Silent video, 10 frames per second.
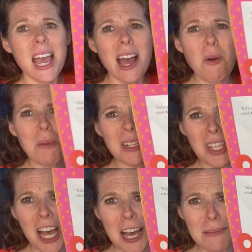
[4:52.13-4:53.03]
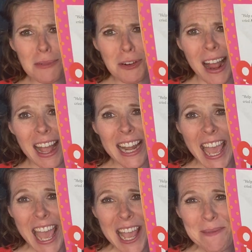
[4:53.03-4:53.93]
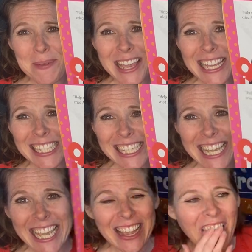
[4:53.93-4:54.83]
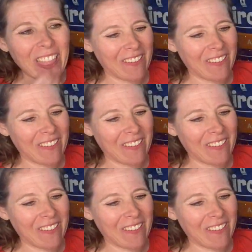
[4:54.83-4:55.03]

Help us up, cried ABC.